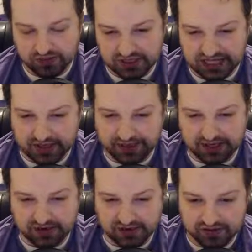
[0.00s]

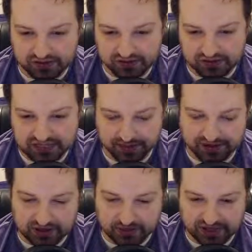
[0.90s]
tapping
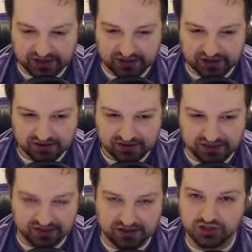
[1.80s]
the button
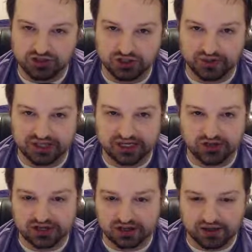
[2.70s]
to use your ability, you can,